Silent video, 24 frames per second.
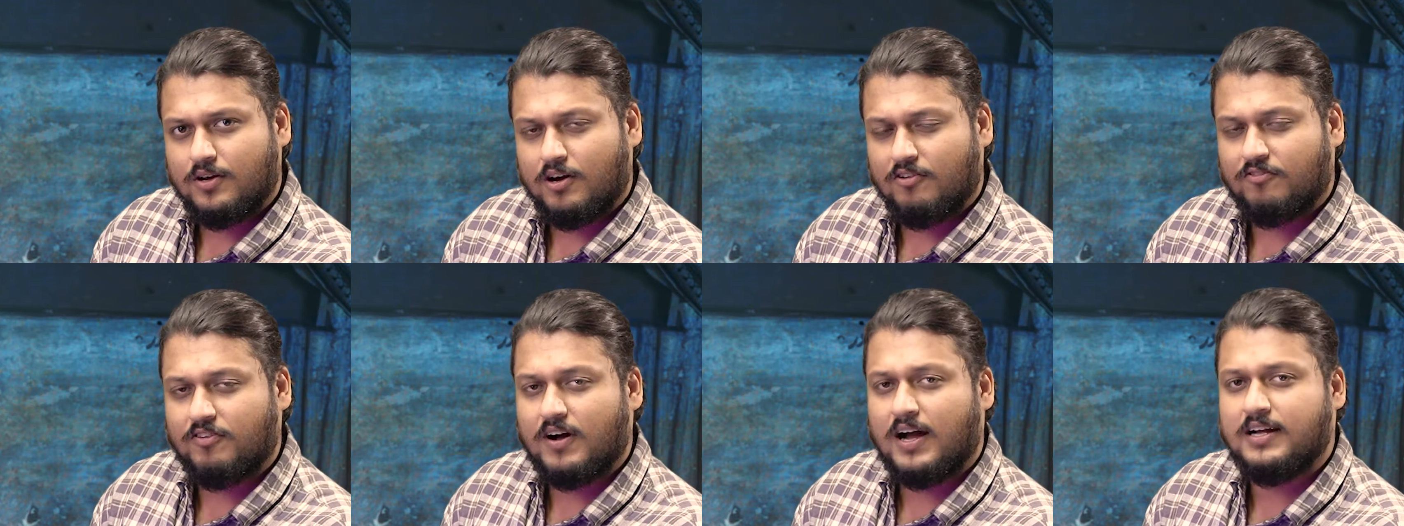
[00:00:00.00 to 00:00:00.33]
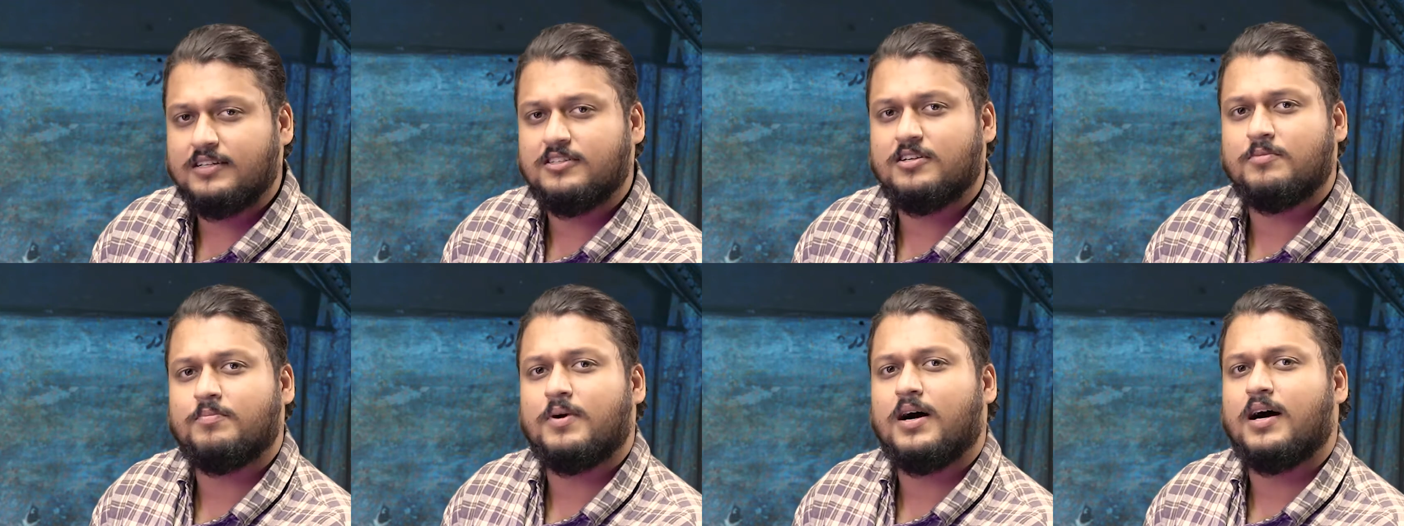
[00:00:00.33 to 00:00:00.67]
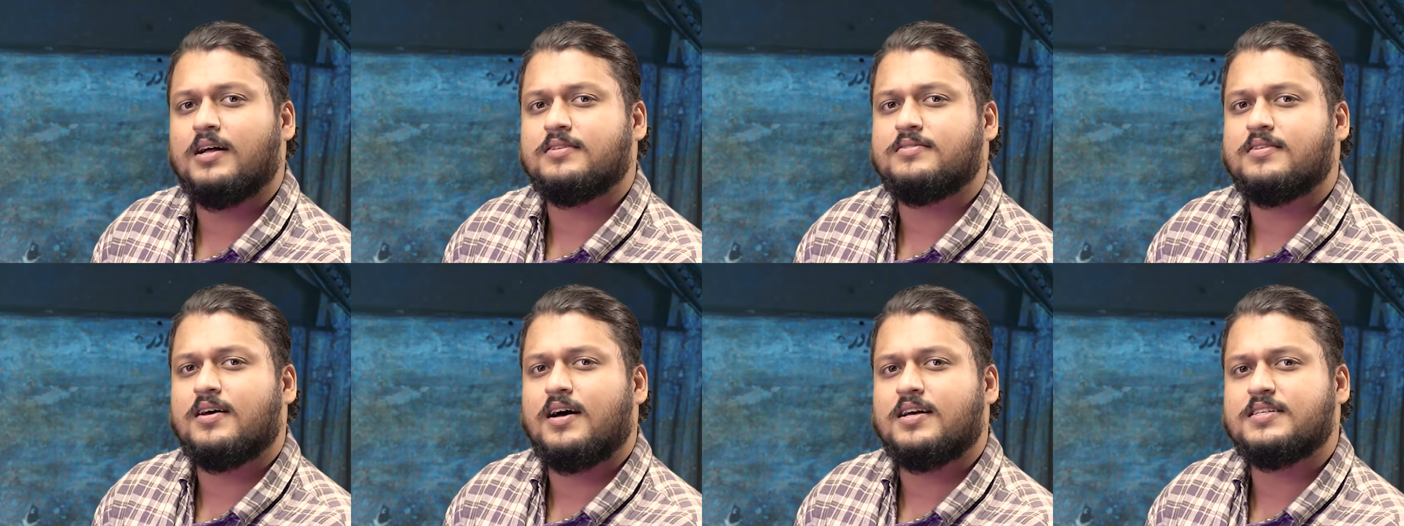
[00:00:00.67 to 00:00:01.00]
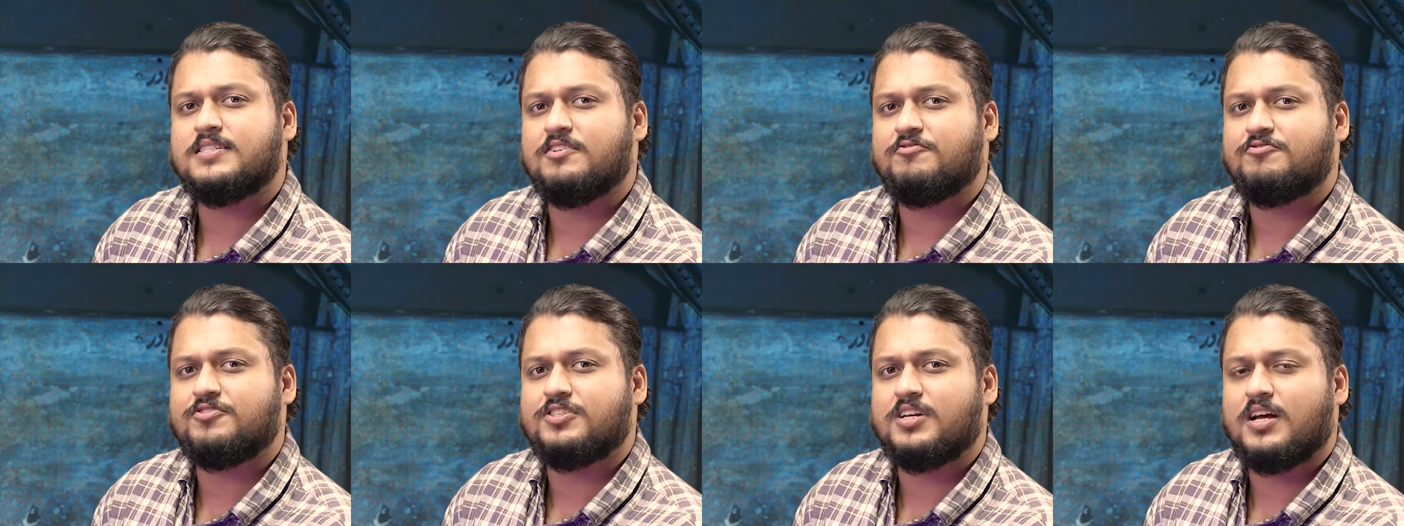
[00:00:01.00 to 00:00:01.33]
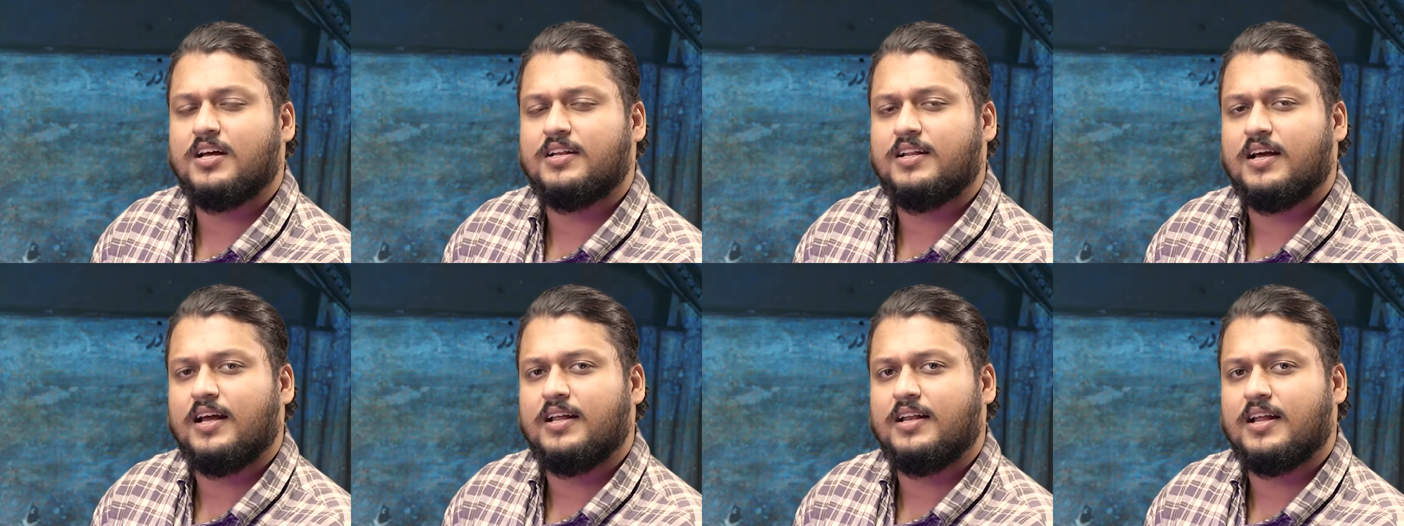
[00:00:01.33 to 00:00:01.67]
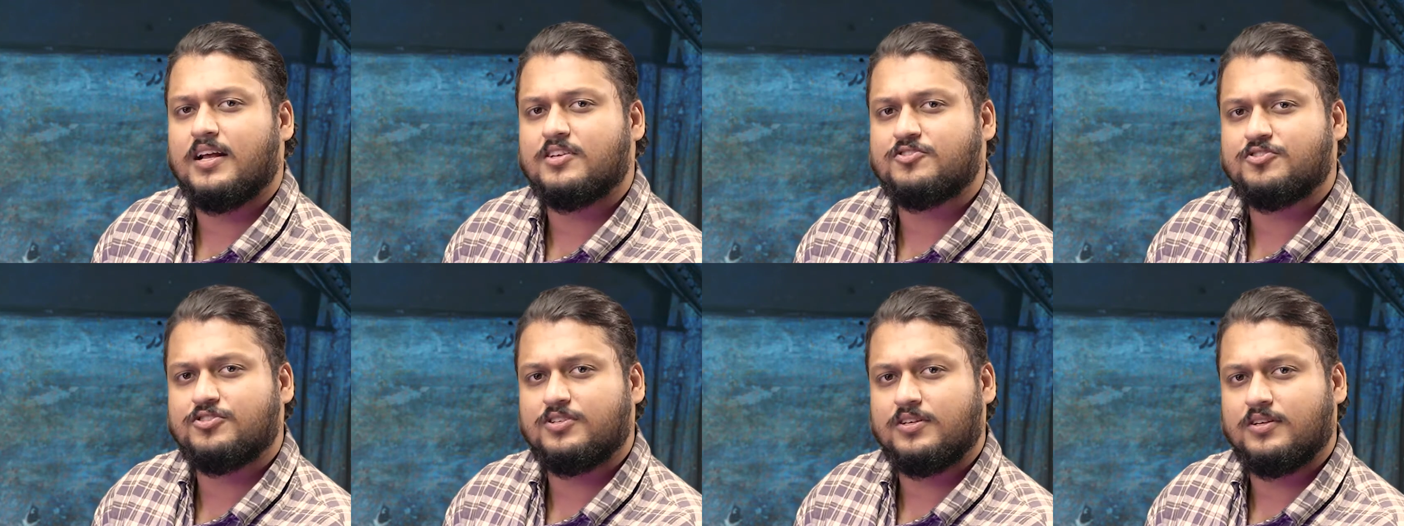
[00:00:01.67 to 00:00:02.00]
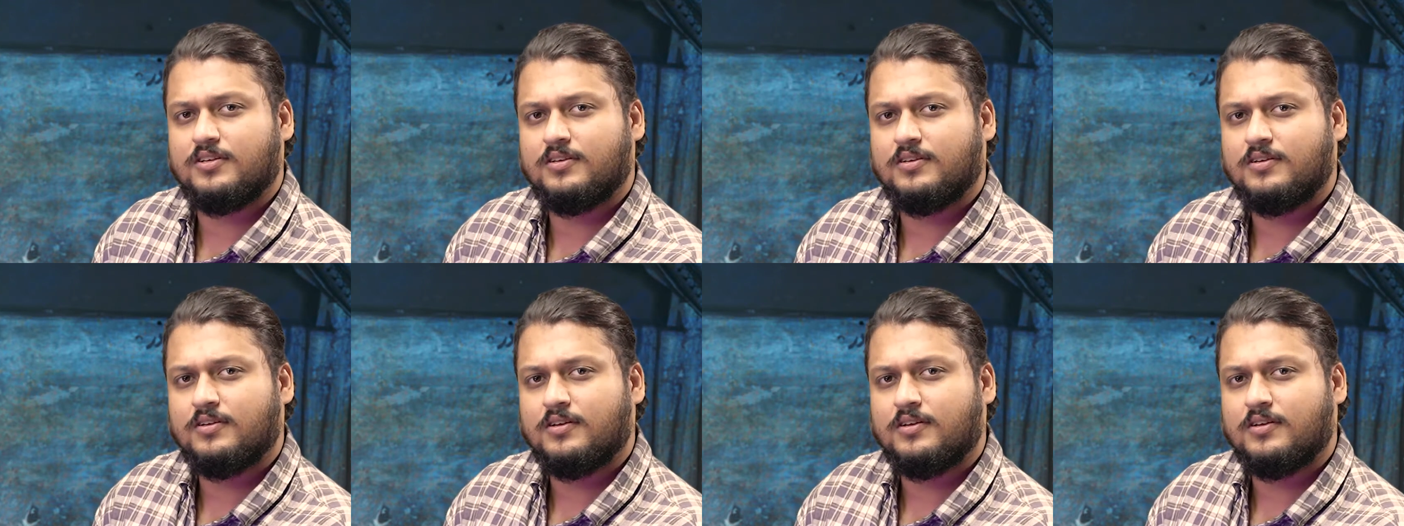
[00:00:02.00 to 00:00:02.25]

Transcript: of Hyderabad's Asaf Shah dynasty.